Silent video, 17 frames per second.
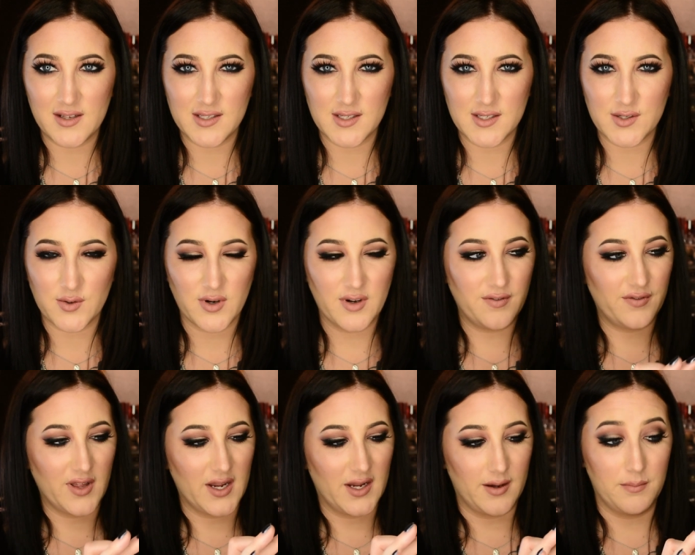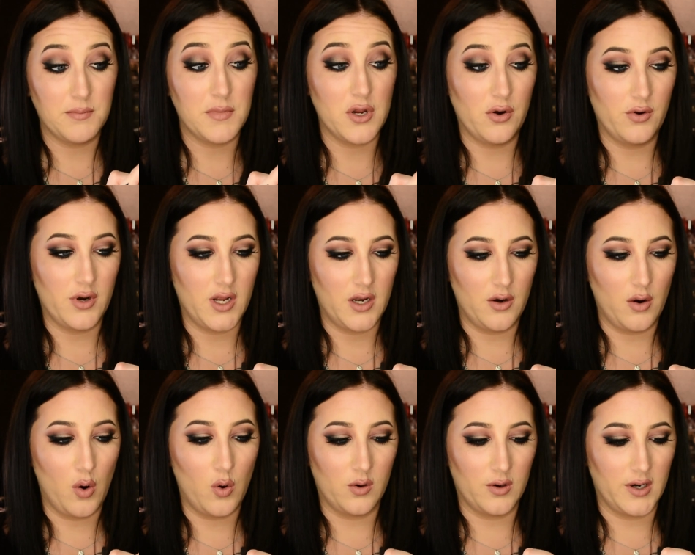this is sort of like a muted
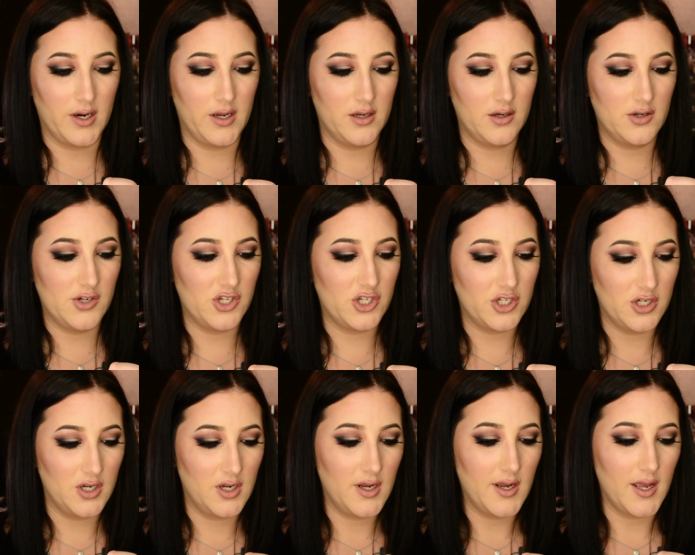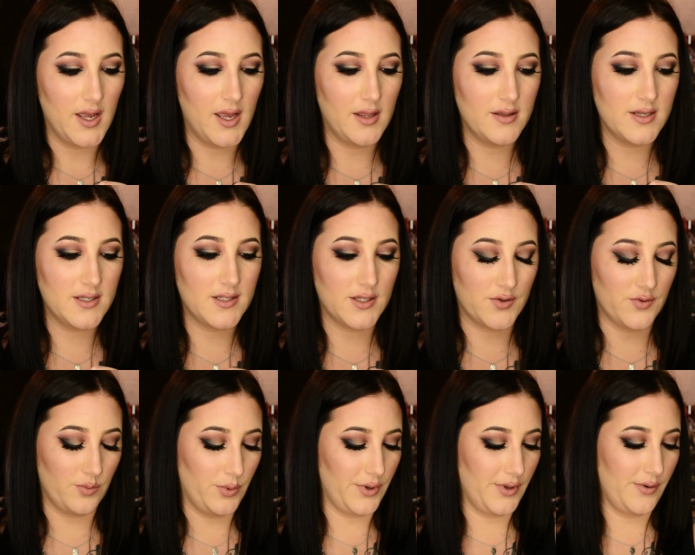orange, and this
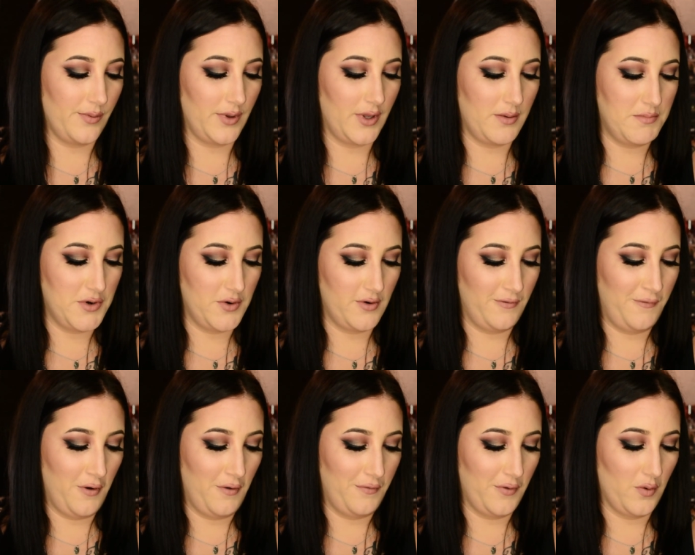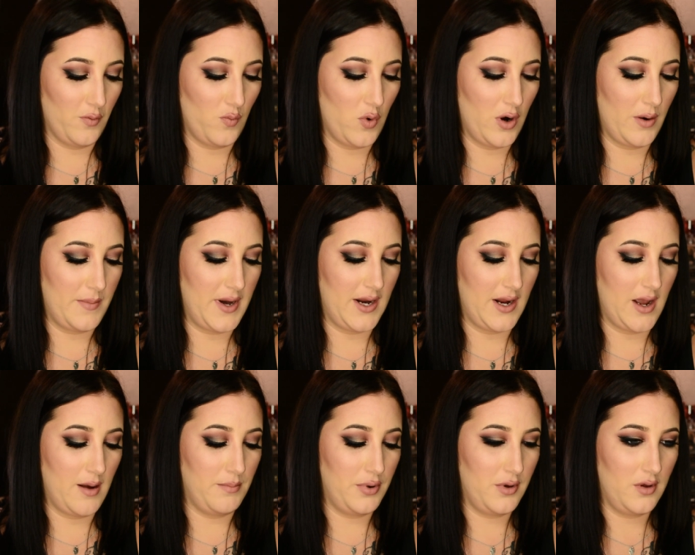is really really beautiful for warming
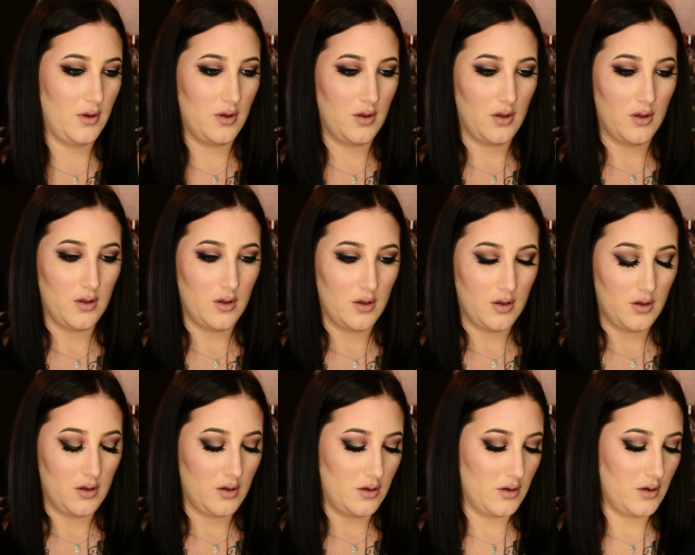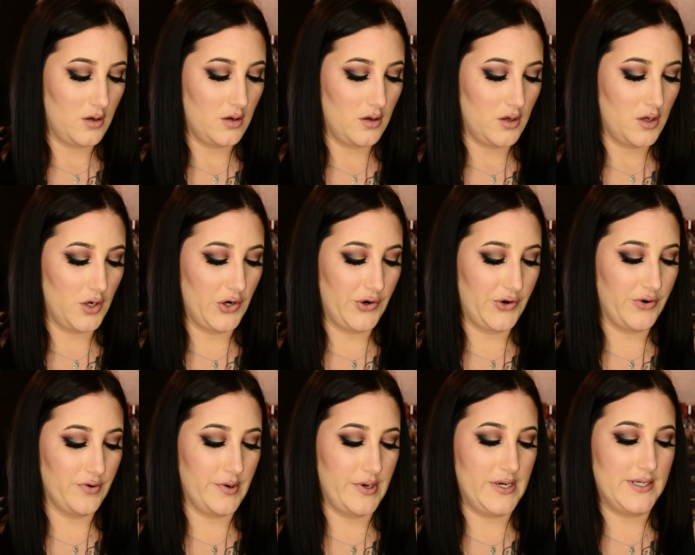up your
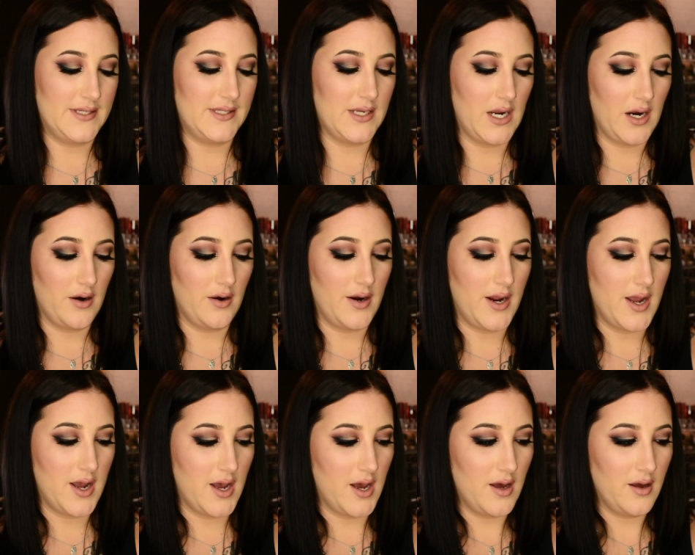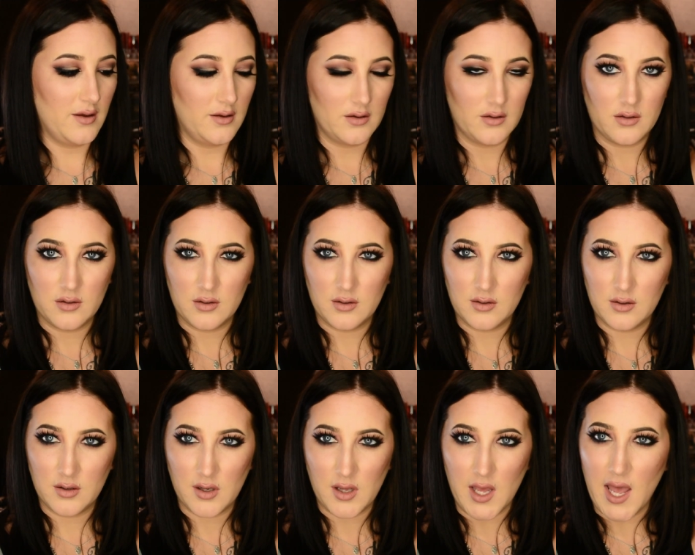crease area,
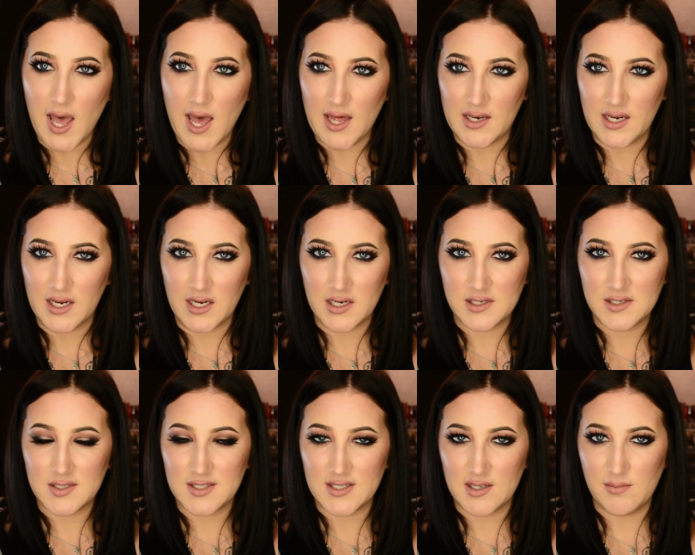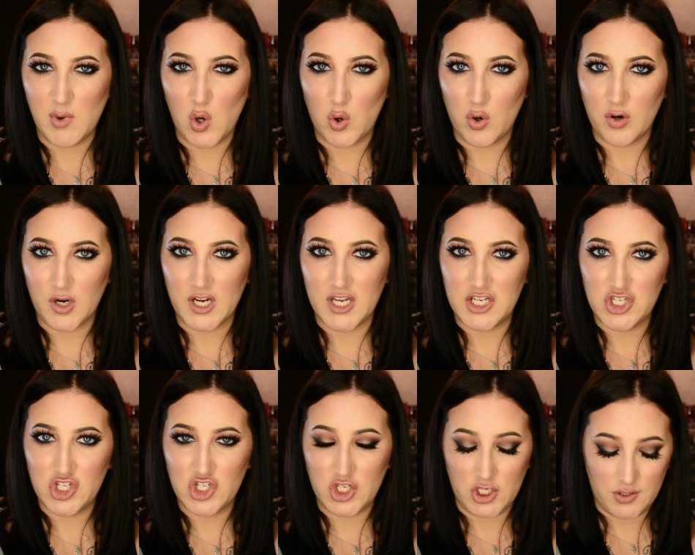adding some
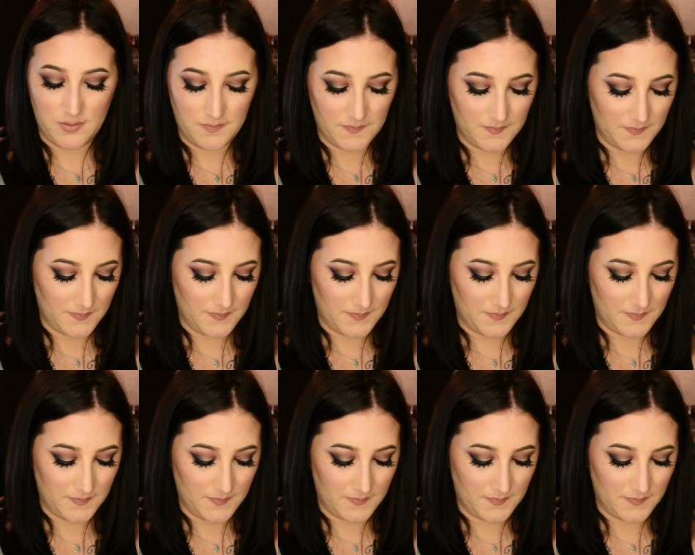orange.